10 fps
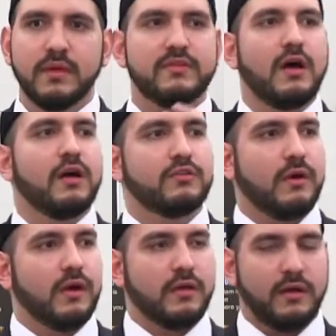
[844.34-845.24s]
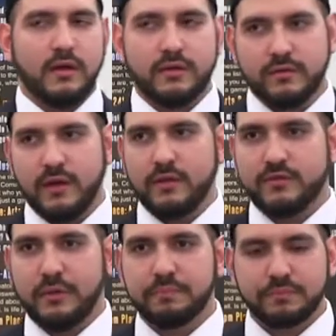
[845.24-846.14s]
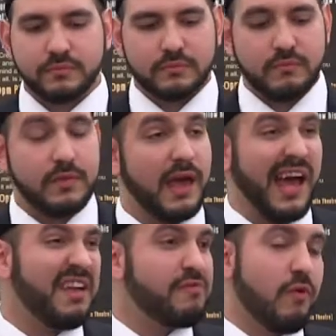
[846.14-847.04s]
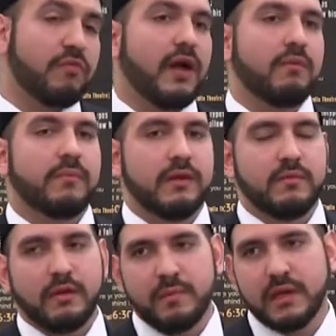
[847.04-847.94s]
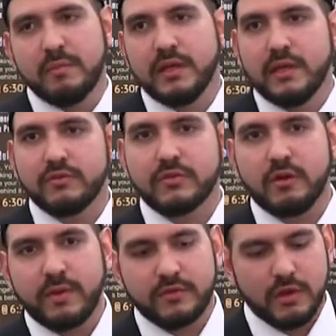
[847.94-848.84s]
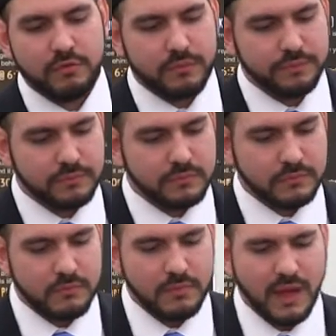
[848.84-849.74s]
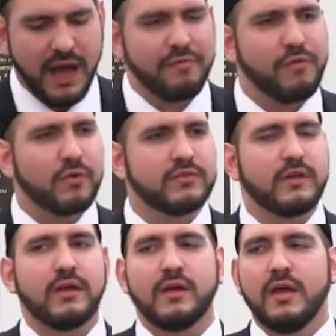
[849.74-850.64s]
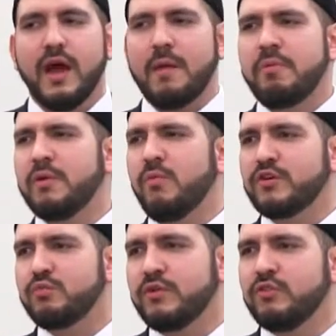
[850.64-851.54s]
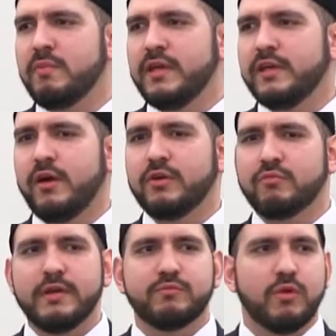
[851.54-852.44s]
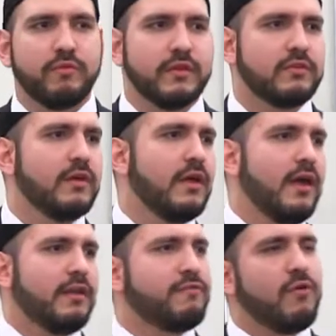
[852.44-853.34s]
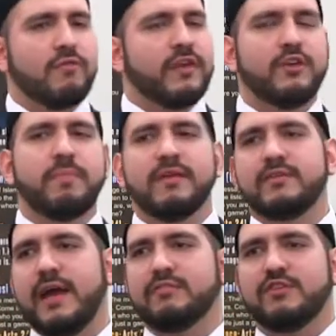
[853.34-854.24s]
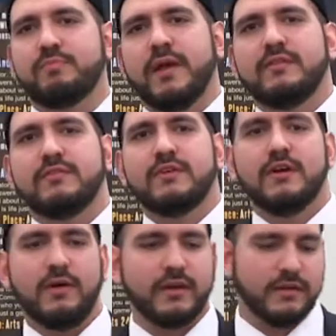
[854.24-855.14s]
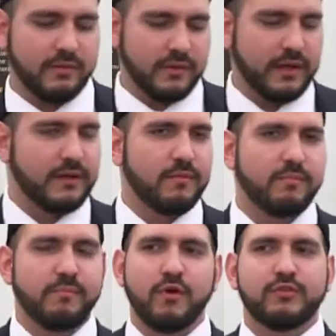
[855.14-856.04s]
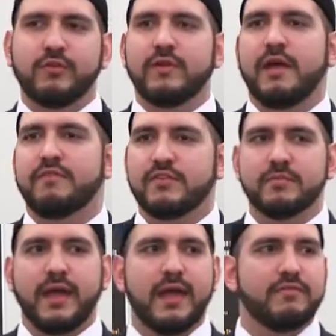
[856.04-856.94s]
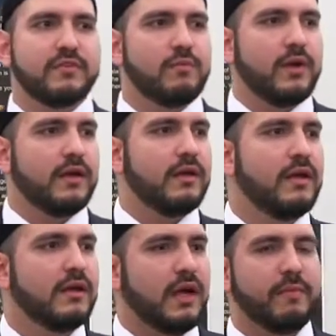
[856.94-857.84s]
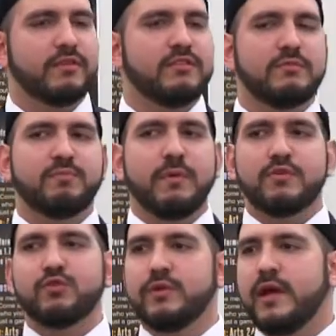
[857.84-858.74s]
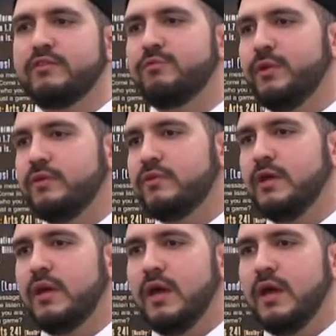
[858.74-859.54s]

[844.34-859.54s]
is hard to answer. I thought that many years ago myself. I thought, I probably watched one too many Keanu Reeves movies and thought that you basically had to spend, most of your life in some cave somewhere, coming to some spiritual enlightenment.